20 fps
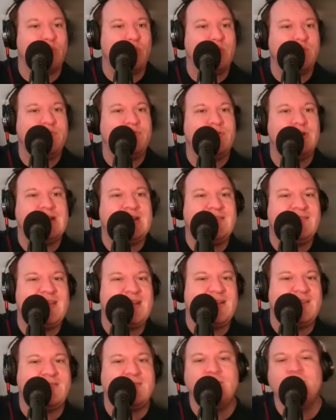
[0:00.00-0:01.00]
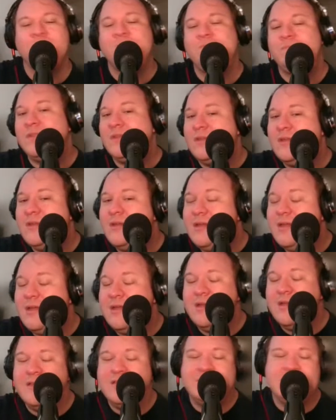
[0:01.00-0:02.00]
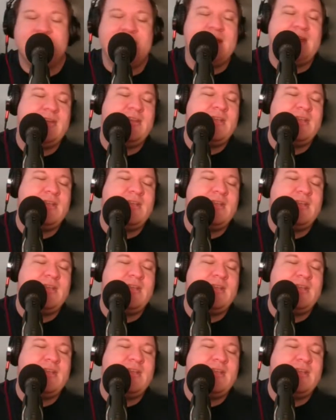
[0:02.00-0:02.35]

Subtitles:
Four 36. So